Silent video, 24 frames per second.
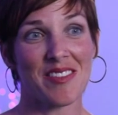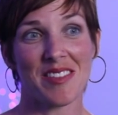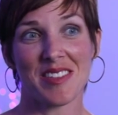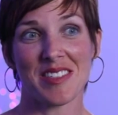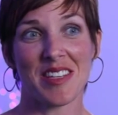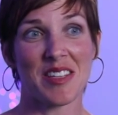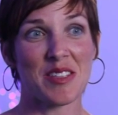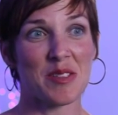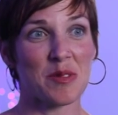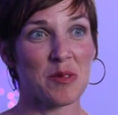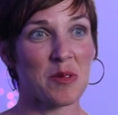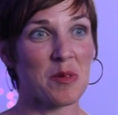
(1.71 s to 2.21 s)
of the
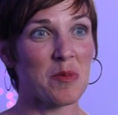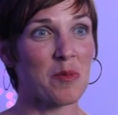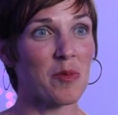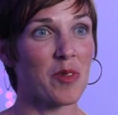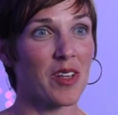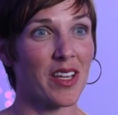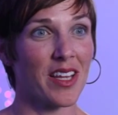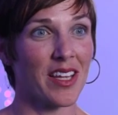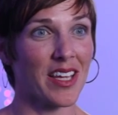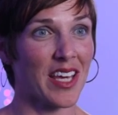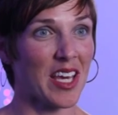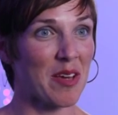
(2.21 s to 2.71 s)
sensory room
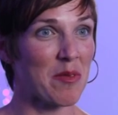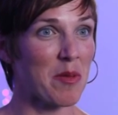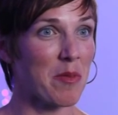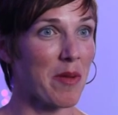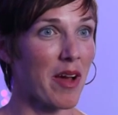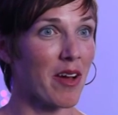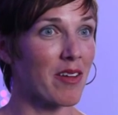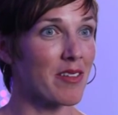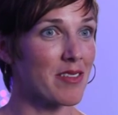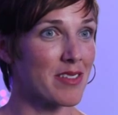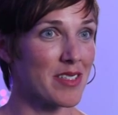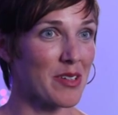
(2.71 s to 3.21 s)
really came
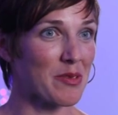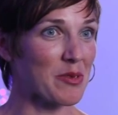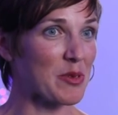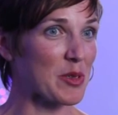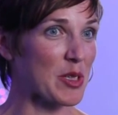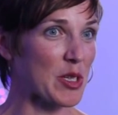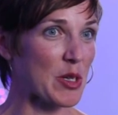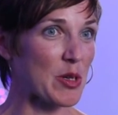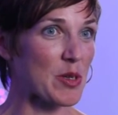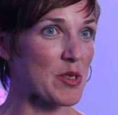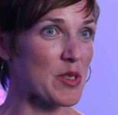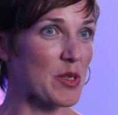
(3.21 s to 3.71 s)
about
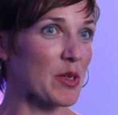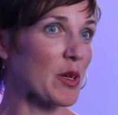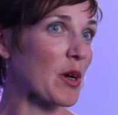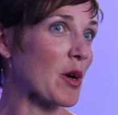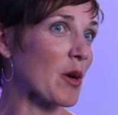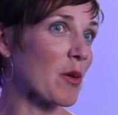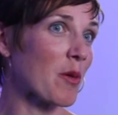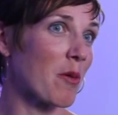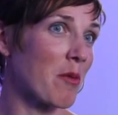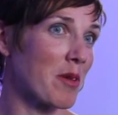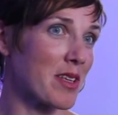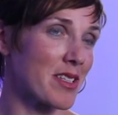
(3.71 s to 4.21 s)
several years
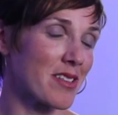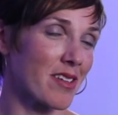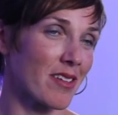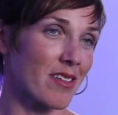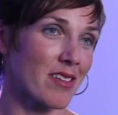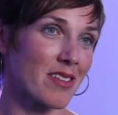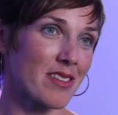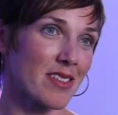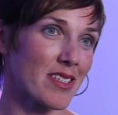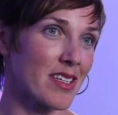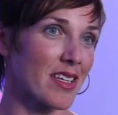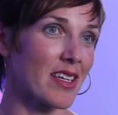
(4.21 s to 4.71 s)
ago when we
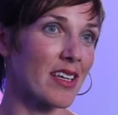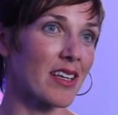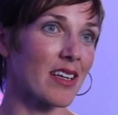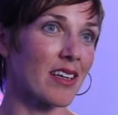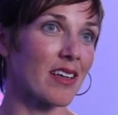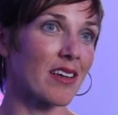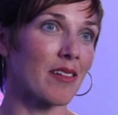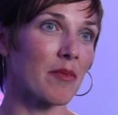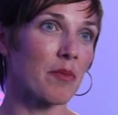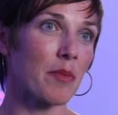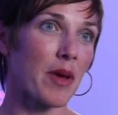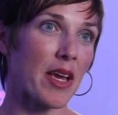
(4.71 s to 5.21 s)
started
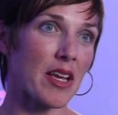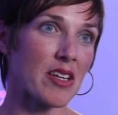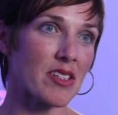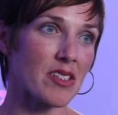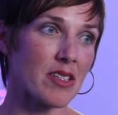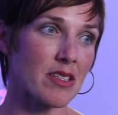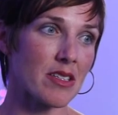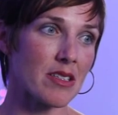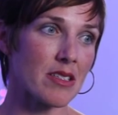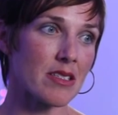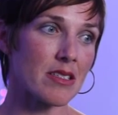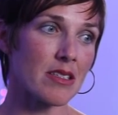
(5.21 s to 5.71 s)
seeing
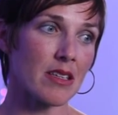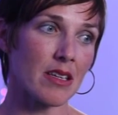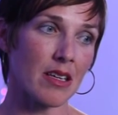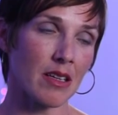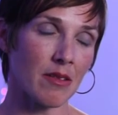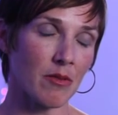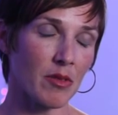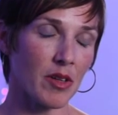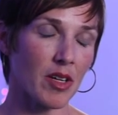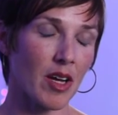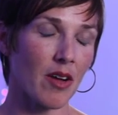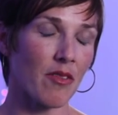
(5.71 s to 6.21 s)
patients
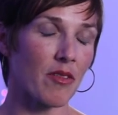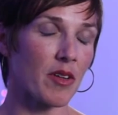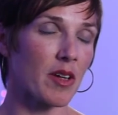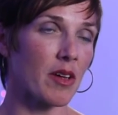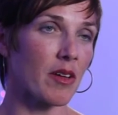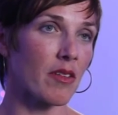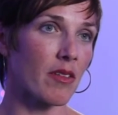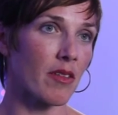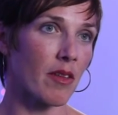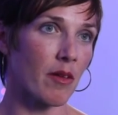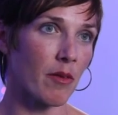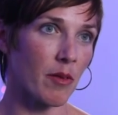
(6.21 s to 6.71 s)
in
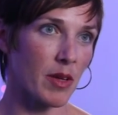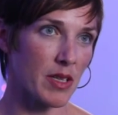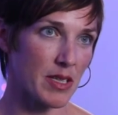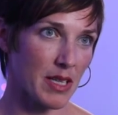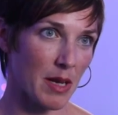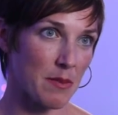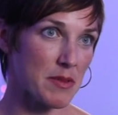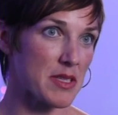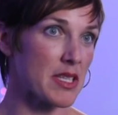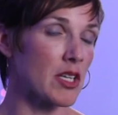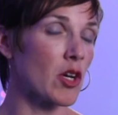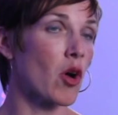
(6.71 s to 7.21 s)
recovery that we
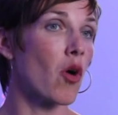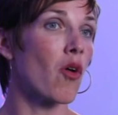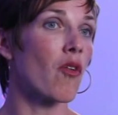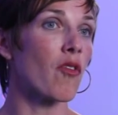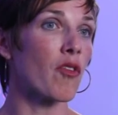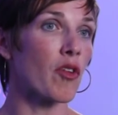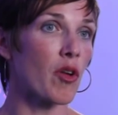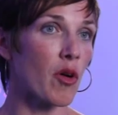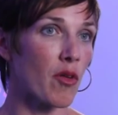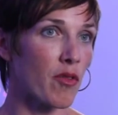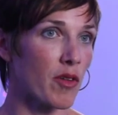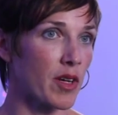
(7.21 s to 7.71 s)
kept seeing
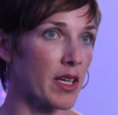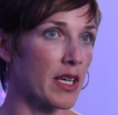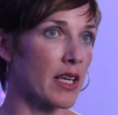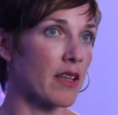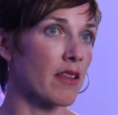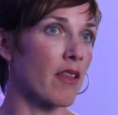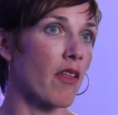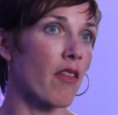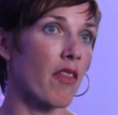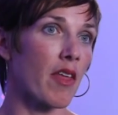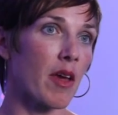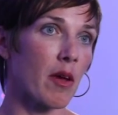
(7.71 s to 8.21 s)
over and over
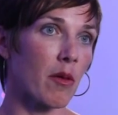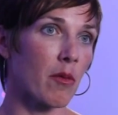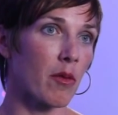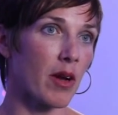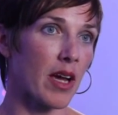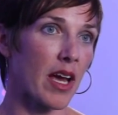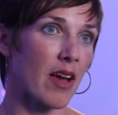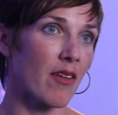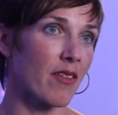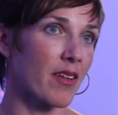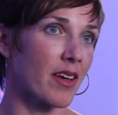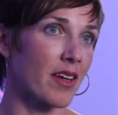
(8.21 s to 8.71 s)
again that they were
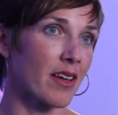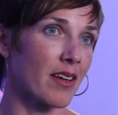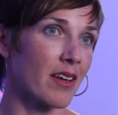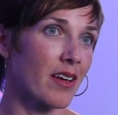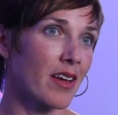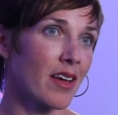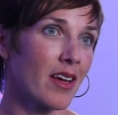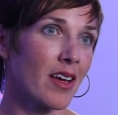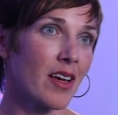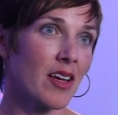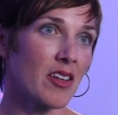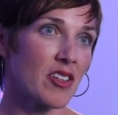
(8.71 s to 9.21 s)
having
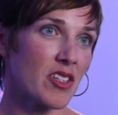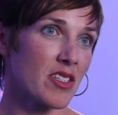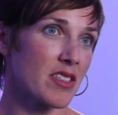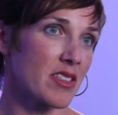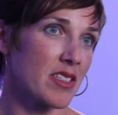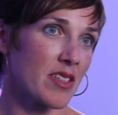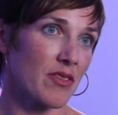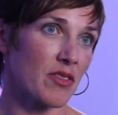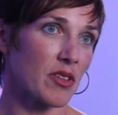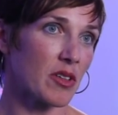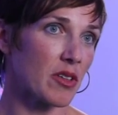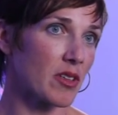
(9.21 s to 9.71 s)

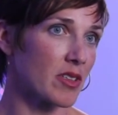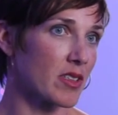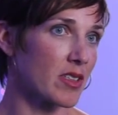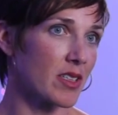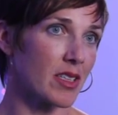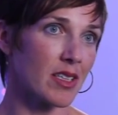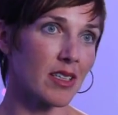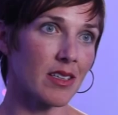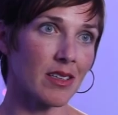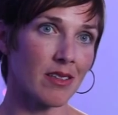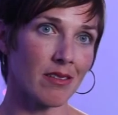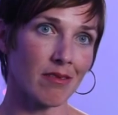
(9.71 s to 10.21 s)
just
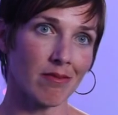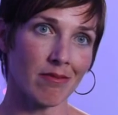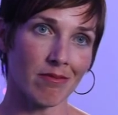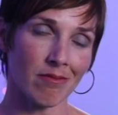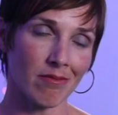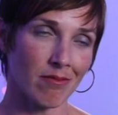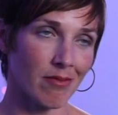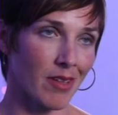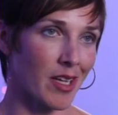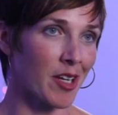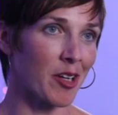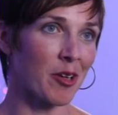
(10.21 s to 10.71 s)
difficulty
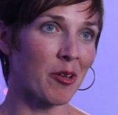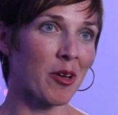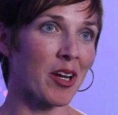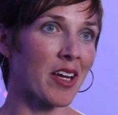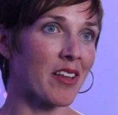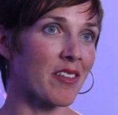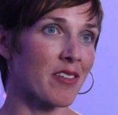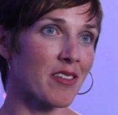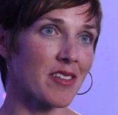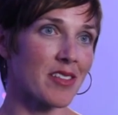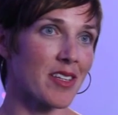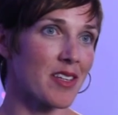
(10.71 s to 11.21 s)

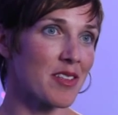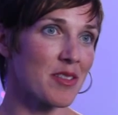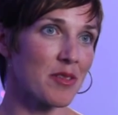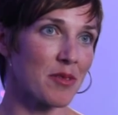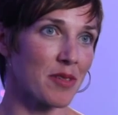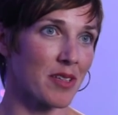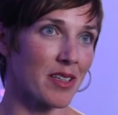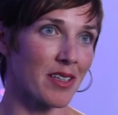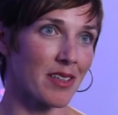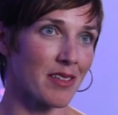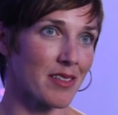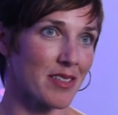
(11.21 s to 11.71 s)
integrating their
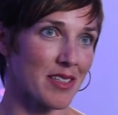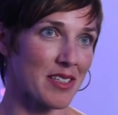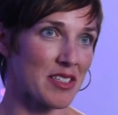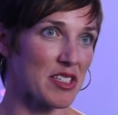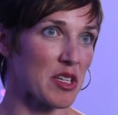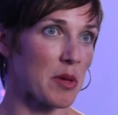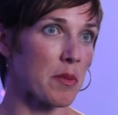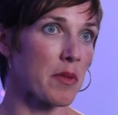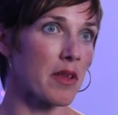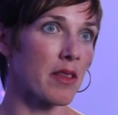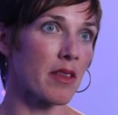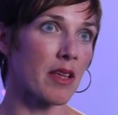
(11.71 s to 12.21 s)
sensory
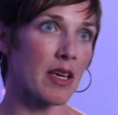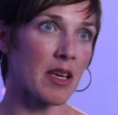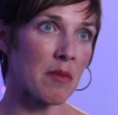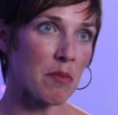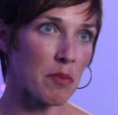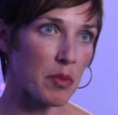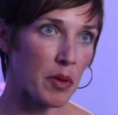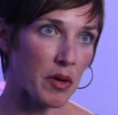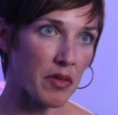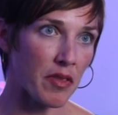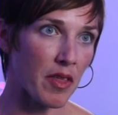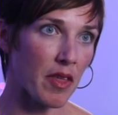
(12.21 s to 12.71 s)
system and the
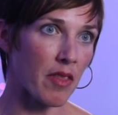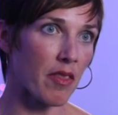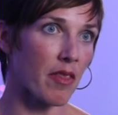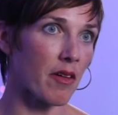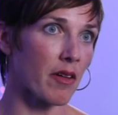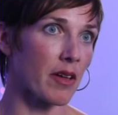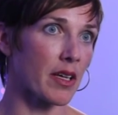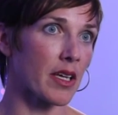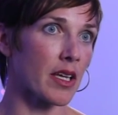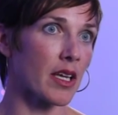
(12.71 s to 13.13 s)
input that they're